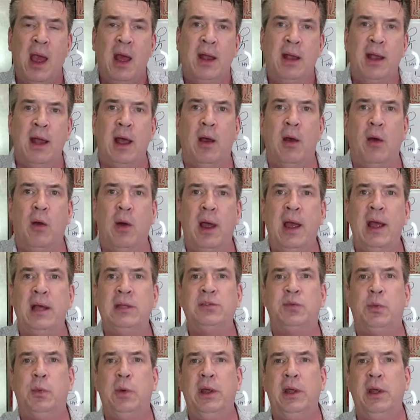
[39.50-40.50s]
Now,
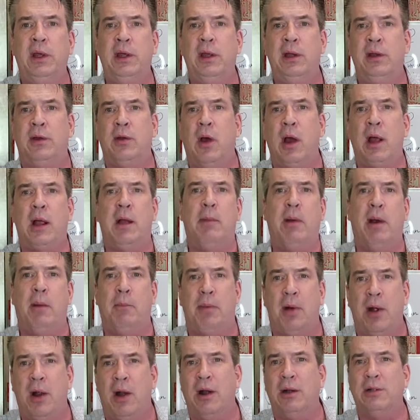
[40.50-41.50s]
as we talk about
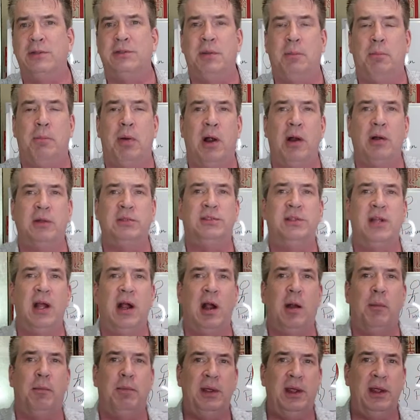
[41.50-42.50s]
parts and parts
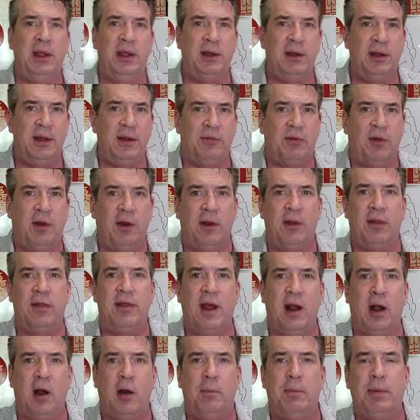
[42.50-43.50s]
therapy and different
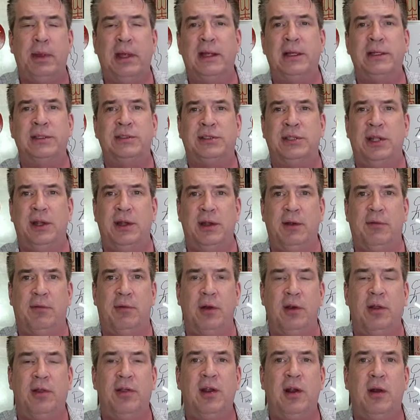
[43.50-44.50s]
therapists and
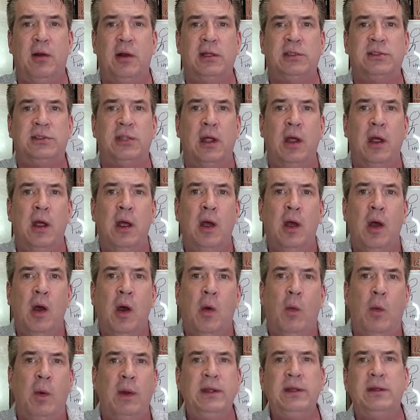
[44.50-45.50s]
different theorists,
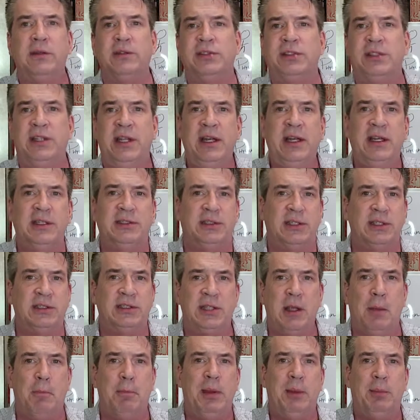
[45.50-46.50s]
what you'll see is that
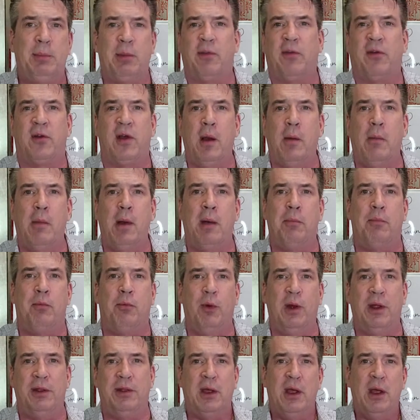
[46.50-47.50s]
some people have come up
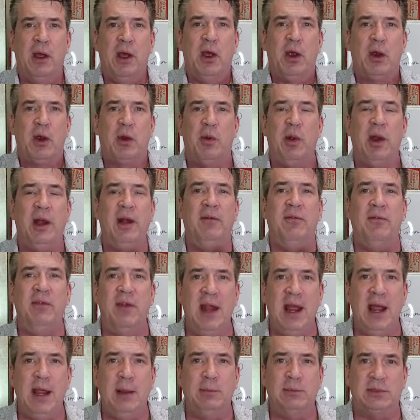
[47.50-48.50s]
with creative
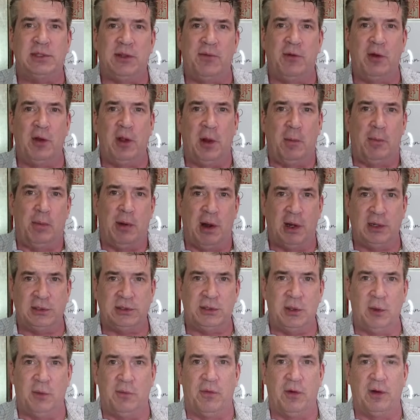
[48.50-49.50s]
names for their
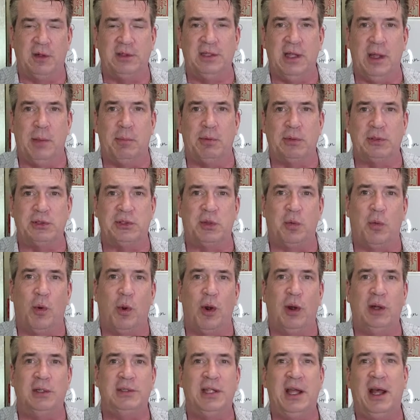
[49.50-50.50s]
parts. So, for example,
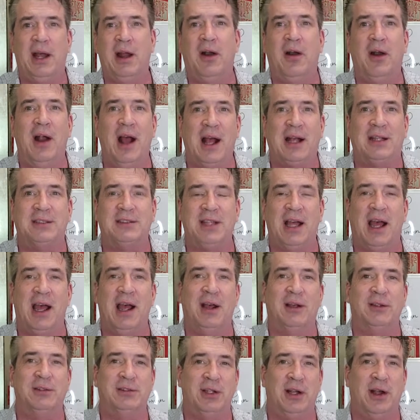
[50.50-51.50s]
Schwartz had our
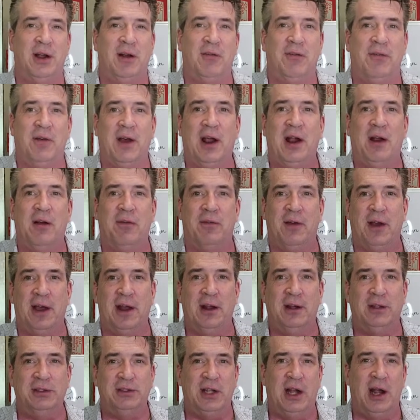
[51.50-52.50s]
exiles and our
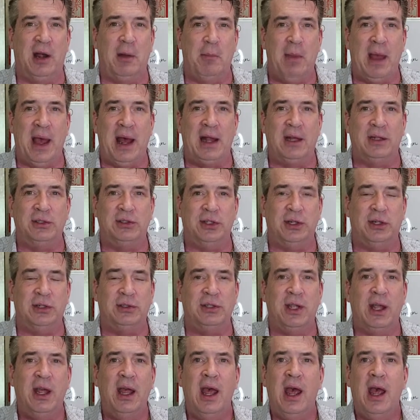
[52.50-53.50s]
firefighters and our
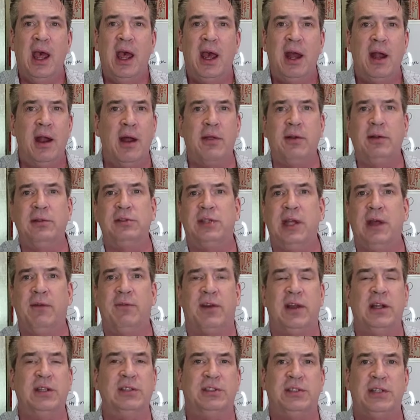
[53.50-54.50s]
managers, and others have
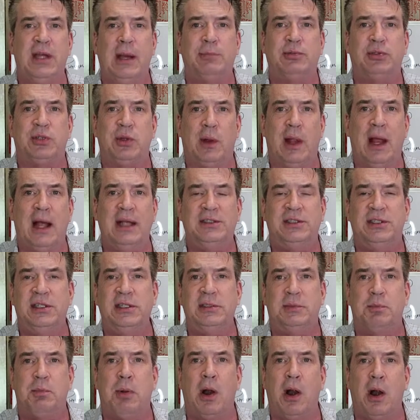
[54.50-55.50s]
conceptualized
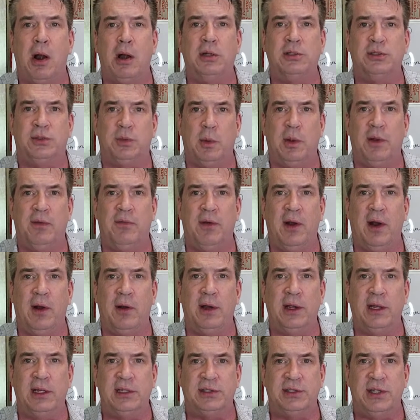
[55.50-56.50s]
these parts with
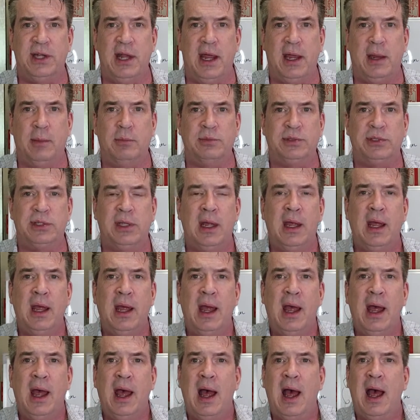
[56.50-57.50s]
various names.
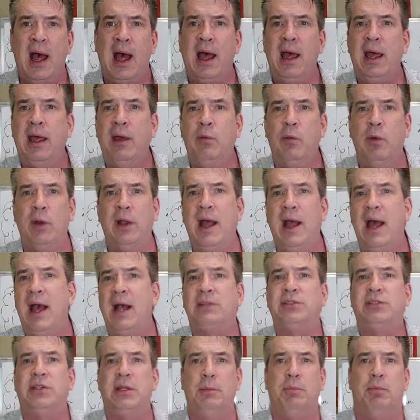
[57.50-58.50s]
I would
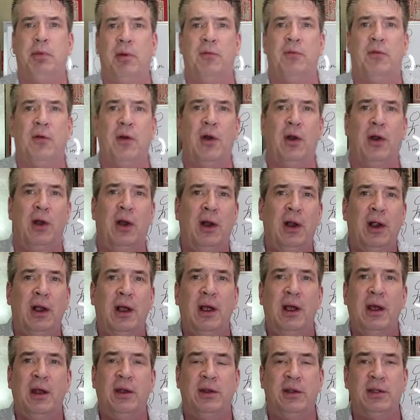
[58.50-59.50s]
actually prefer
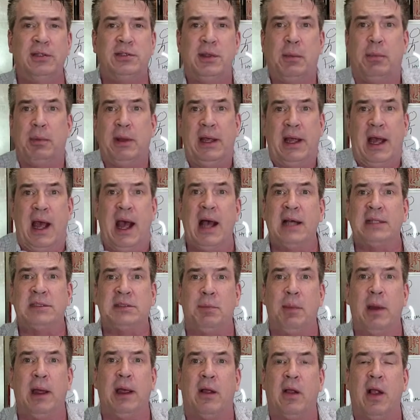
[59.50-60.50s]
to simply
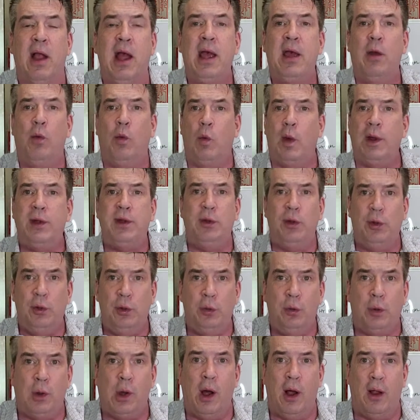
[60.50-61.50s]
ask my client, what do
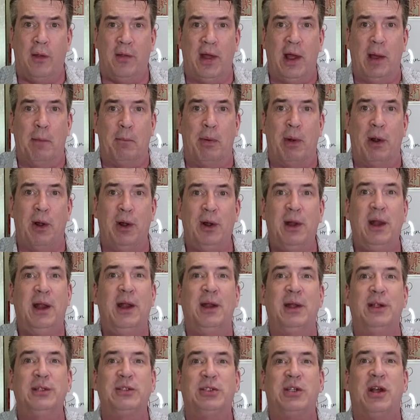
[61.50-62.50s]
you call that part,
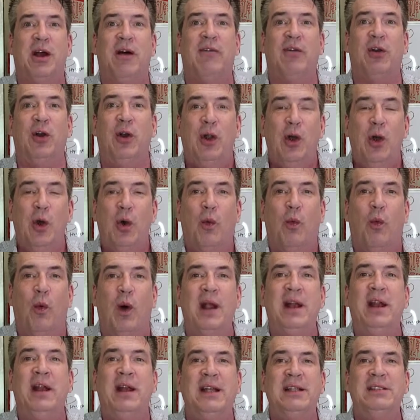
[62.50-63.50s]
and discover
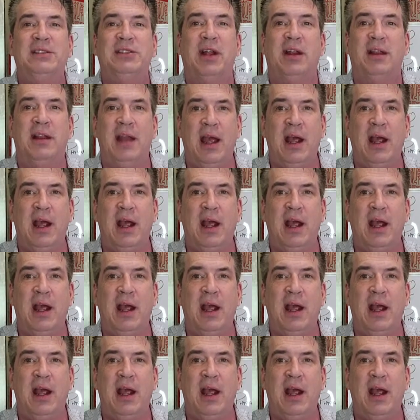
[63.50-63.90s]
what it is that